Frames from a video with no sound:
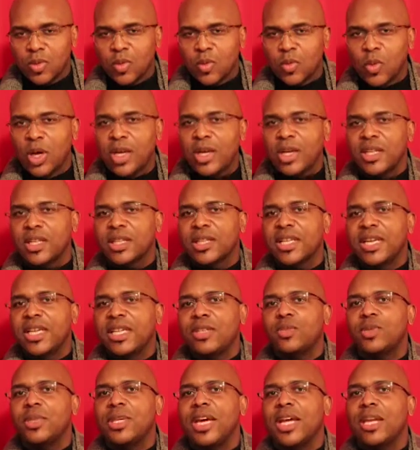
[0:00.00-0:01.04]
one of the
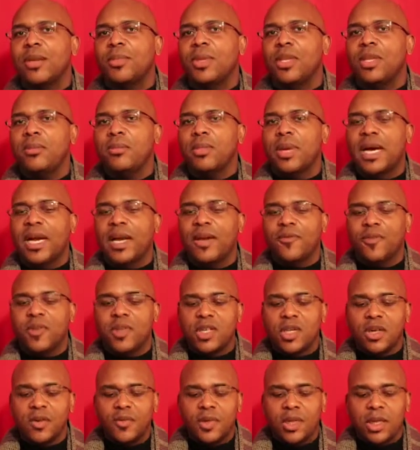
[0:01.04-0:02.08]
things we got to be mindful
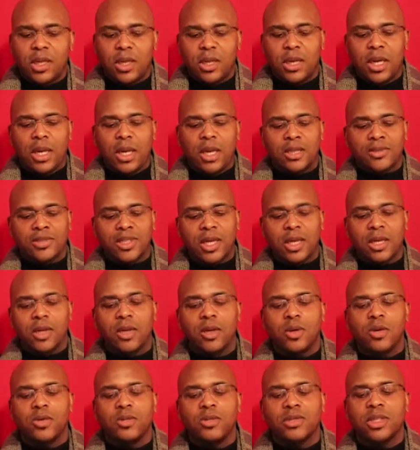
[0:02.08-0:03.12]
of, and as I
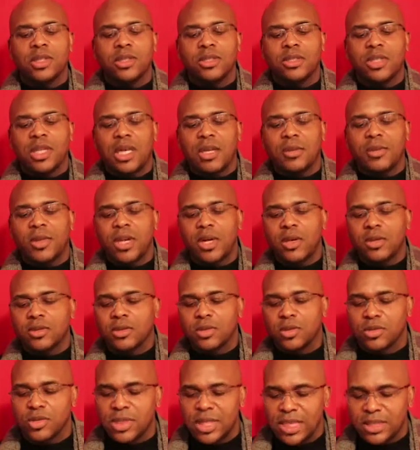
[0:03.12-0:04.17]
close, that Solomon
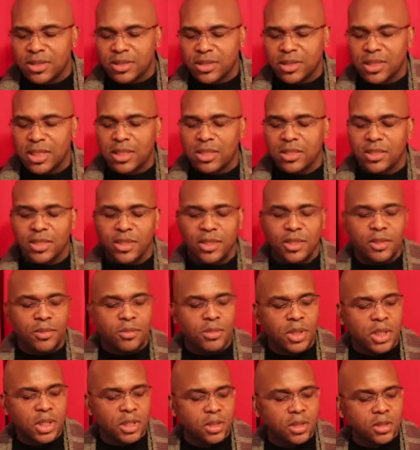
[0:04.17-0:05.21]
also tries to tell us here in the
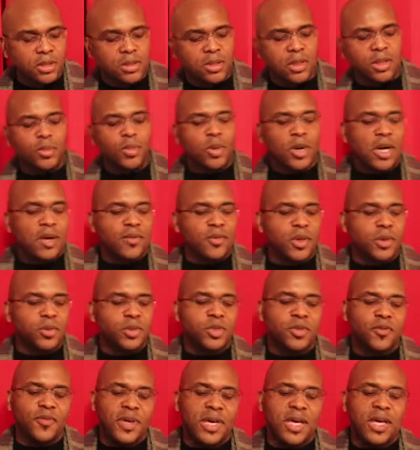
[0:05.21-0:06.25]
book of Proverbs,
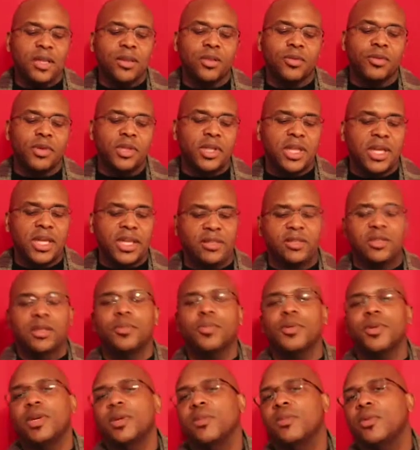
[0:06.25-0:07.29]
you'll find three things that are
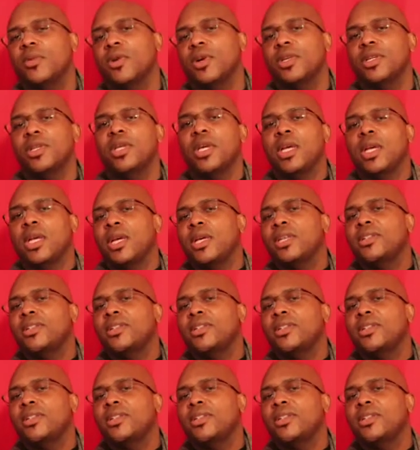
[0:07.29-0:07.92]
pretty important.